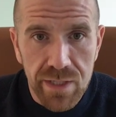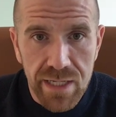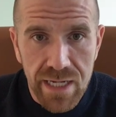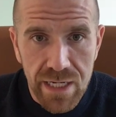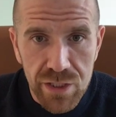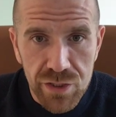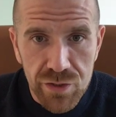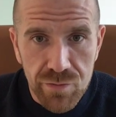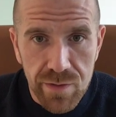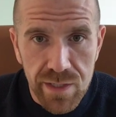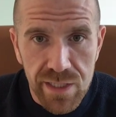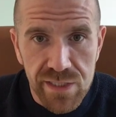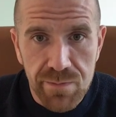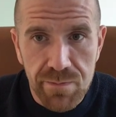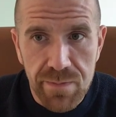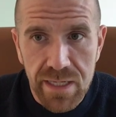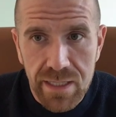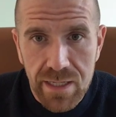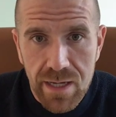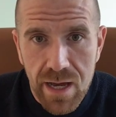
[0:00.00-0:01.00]
to injuries
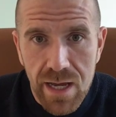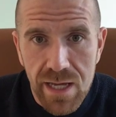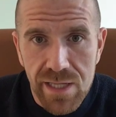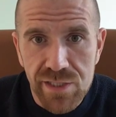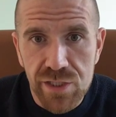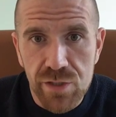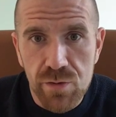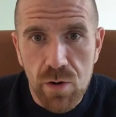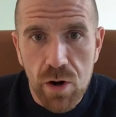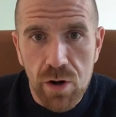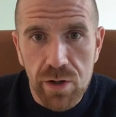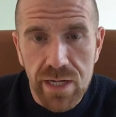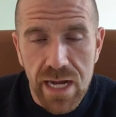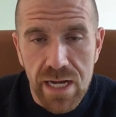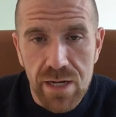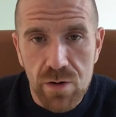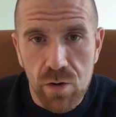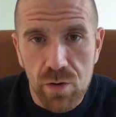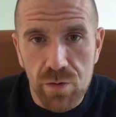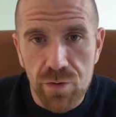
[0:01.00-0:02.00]
because you are
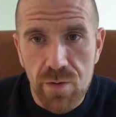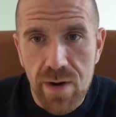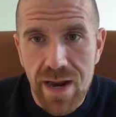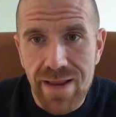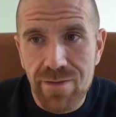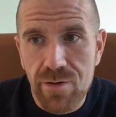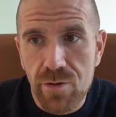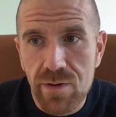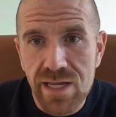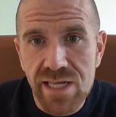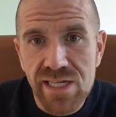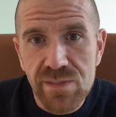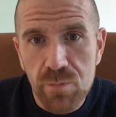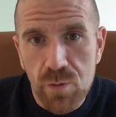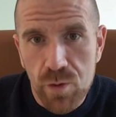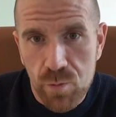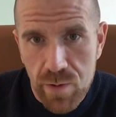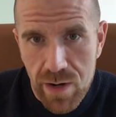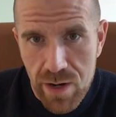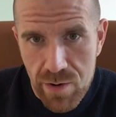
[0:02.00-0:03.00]
getting older and there is
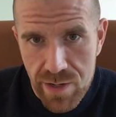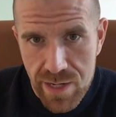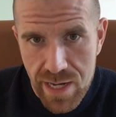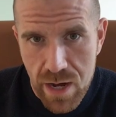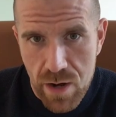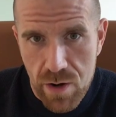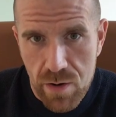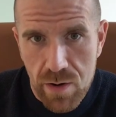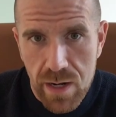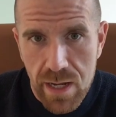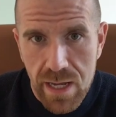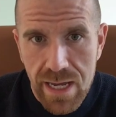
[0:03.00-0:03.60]
more wear and tear.